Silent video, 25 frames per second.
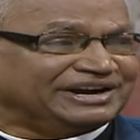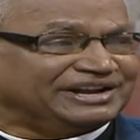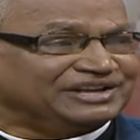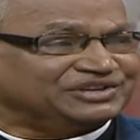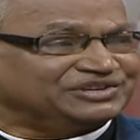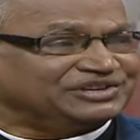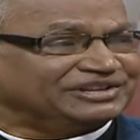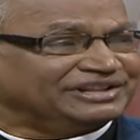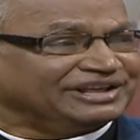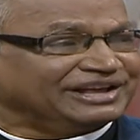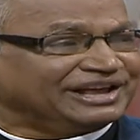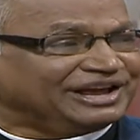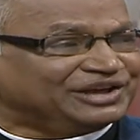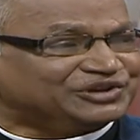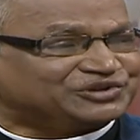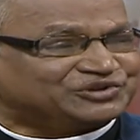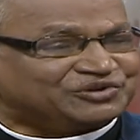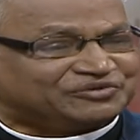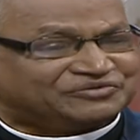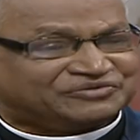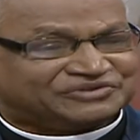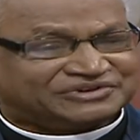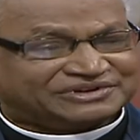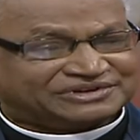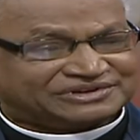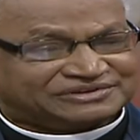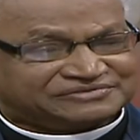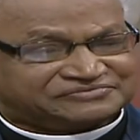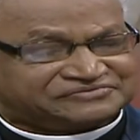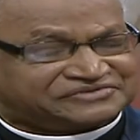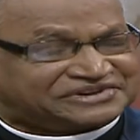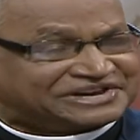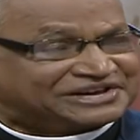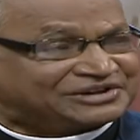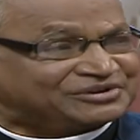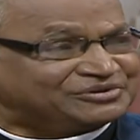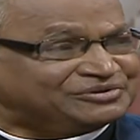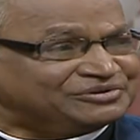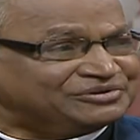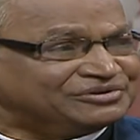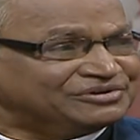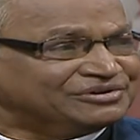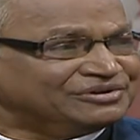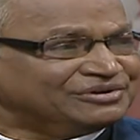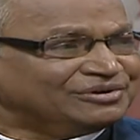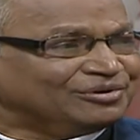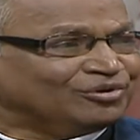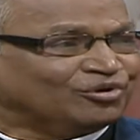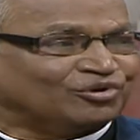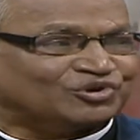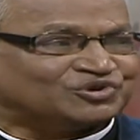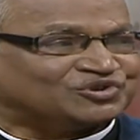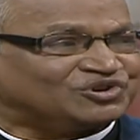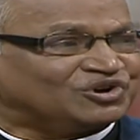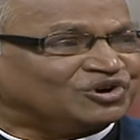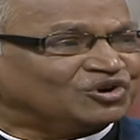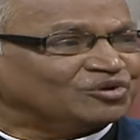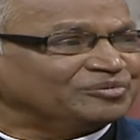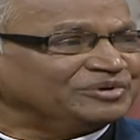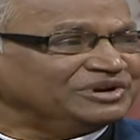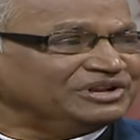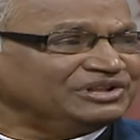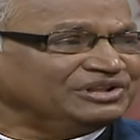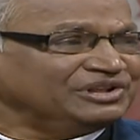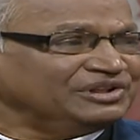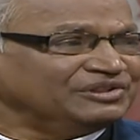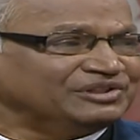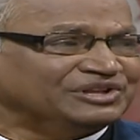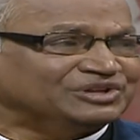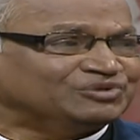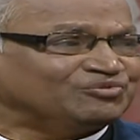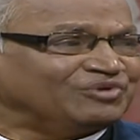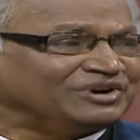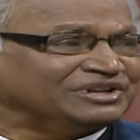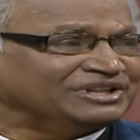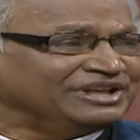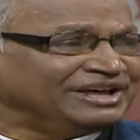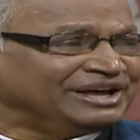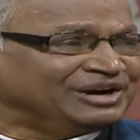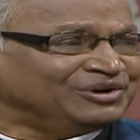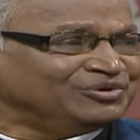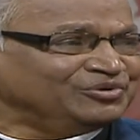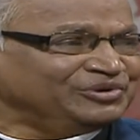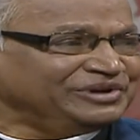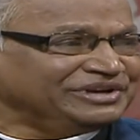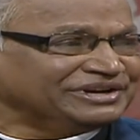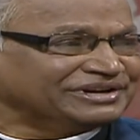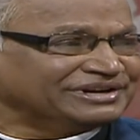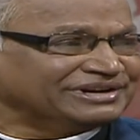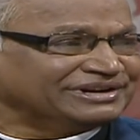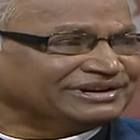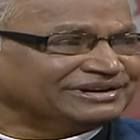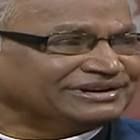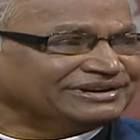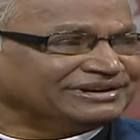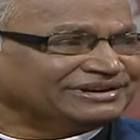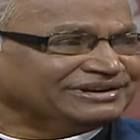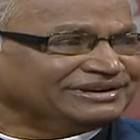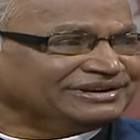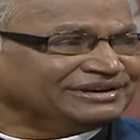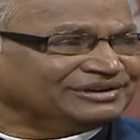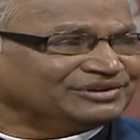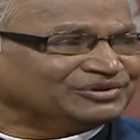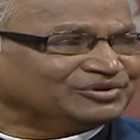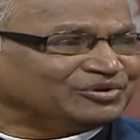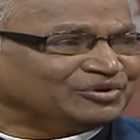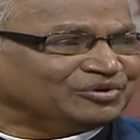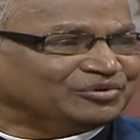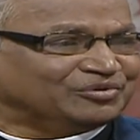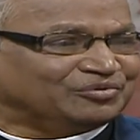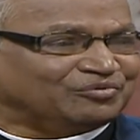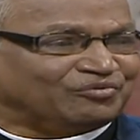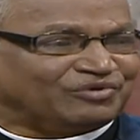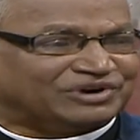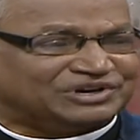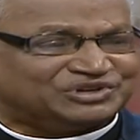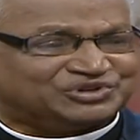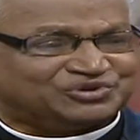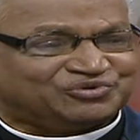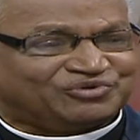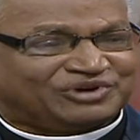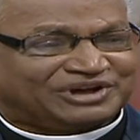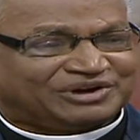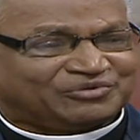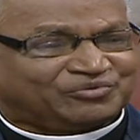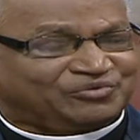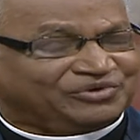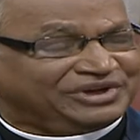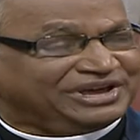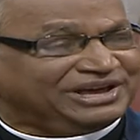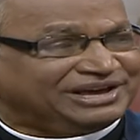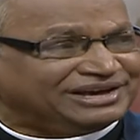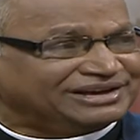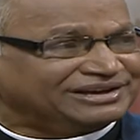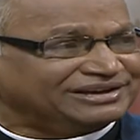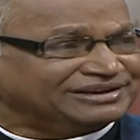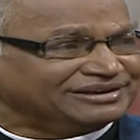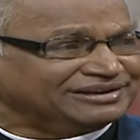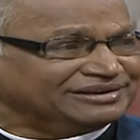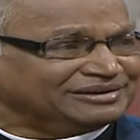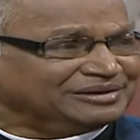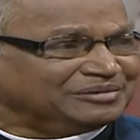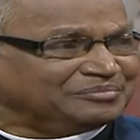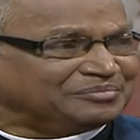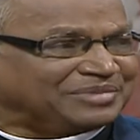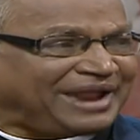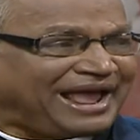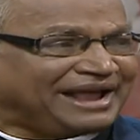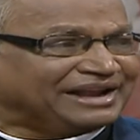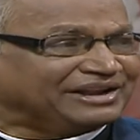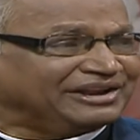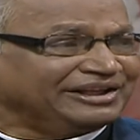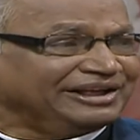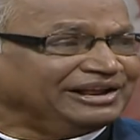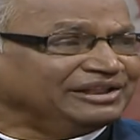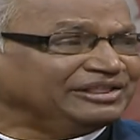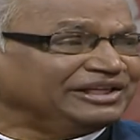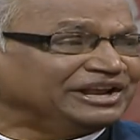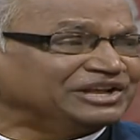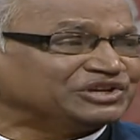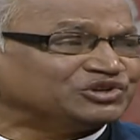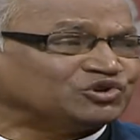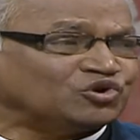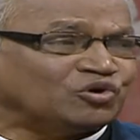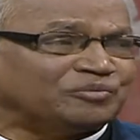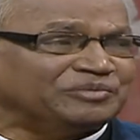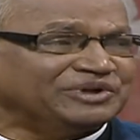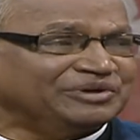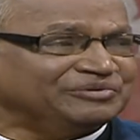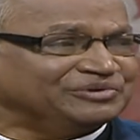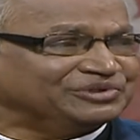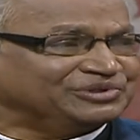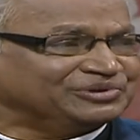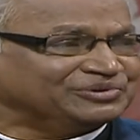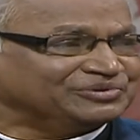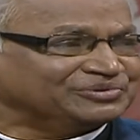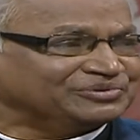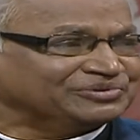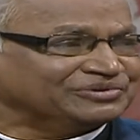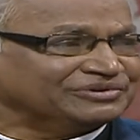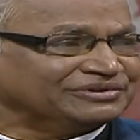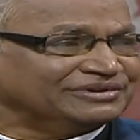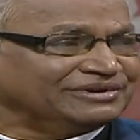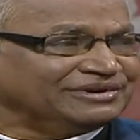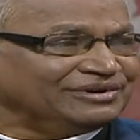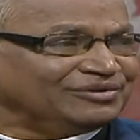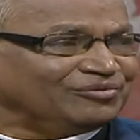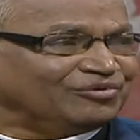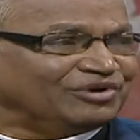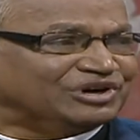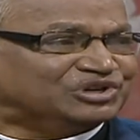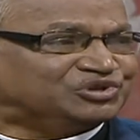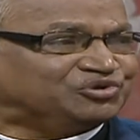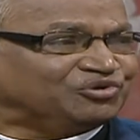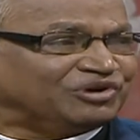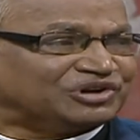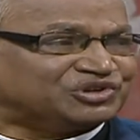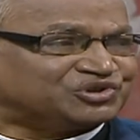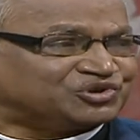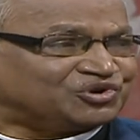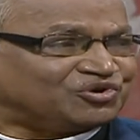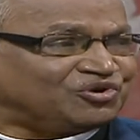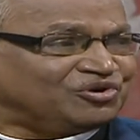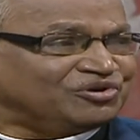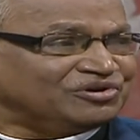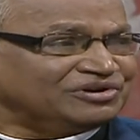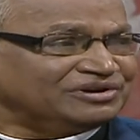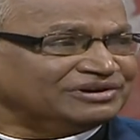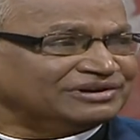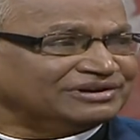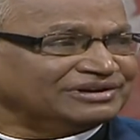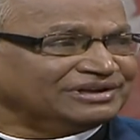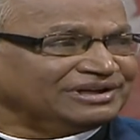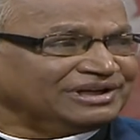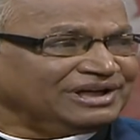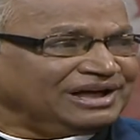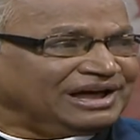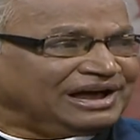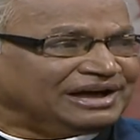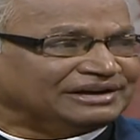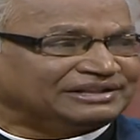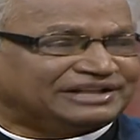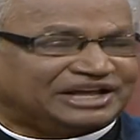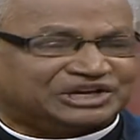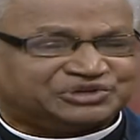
Whether it is in the case of uh, Pharaoh or Solomon, this is what they are doing. So once you are weak, practically there is nobody with you. Once you are strong, Mm-hmm.